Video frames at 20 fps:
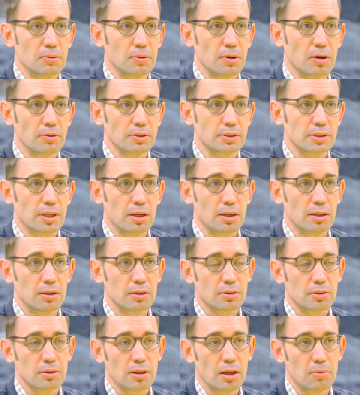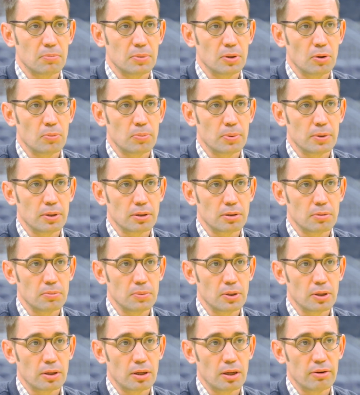We always gotta gotta be open and
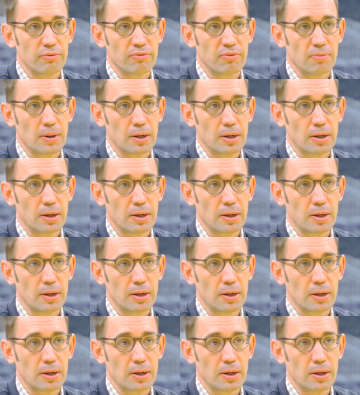communicative.